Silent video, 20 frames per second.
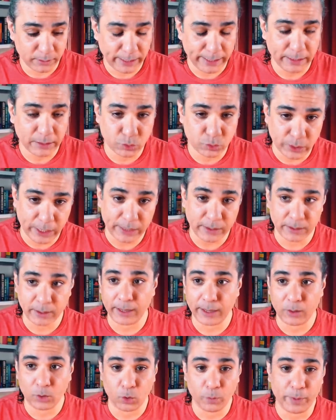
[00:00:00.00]
things change, and
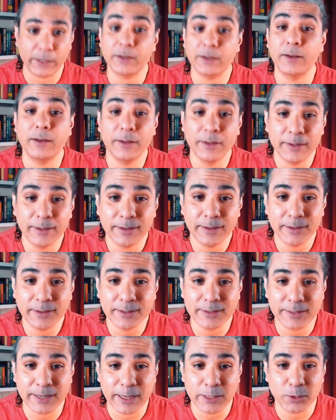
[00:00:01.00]
I hope it
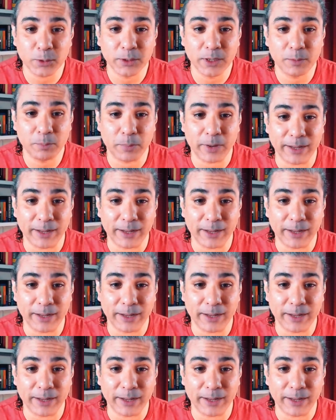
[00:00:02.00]
stays on that